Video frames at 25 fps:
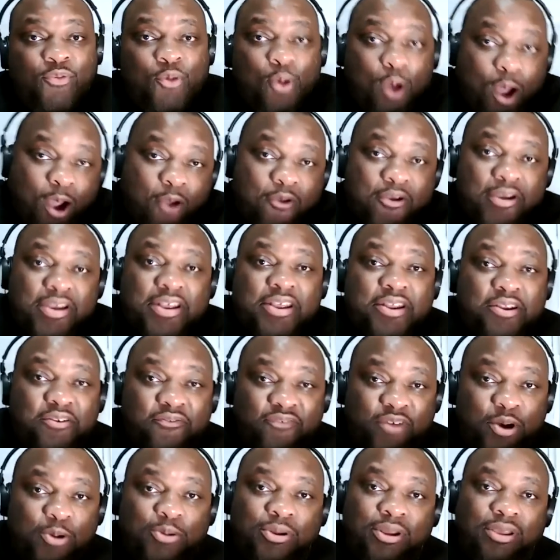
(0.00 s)
If you
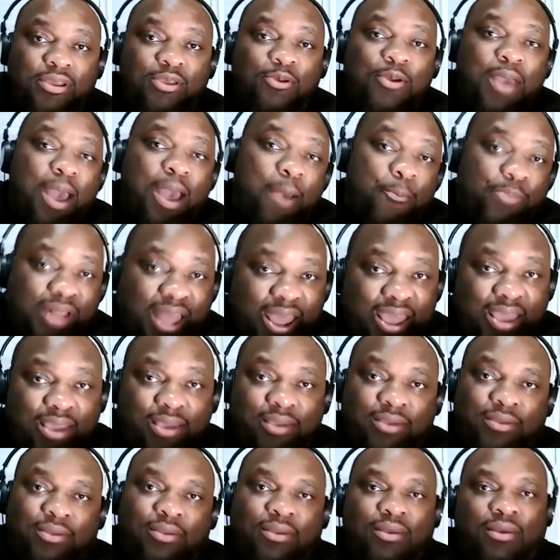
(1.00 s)
already done voted, you got
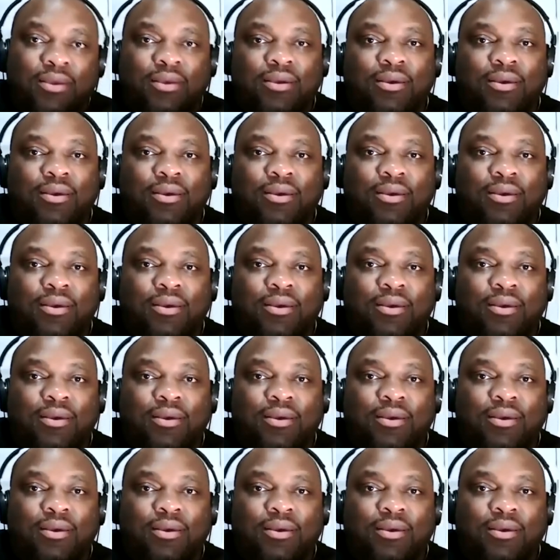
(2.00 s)
played.